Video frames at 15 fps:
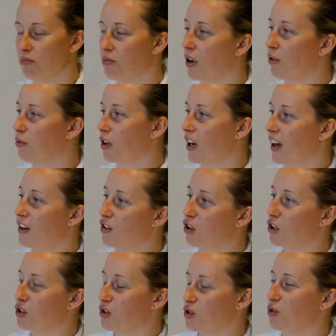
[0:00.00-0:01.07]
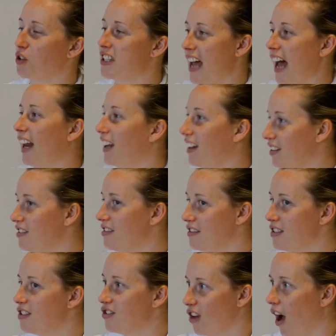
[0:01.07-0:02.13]
well, we're kind of going to do
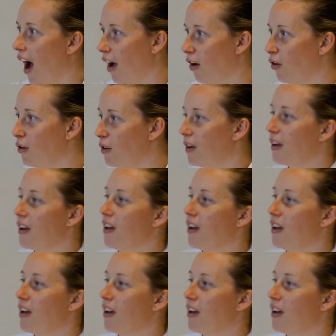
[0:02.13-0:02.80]
Italian style,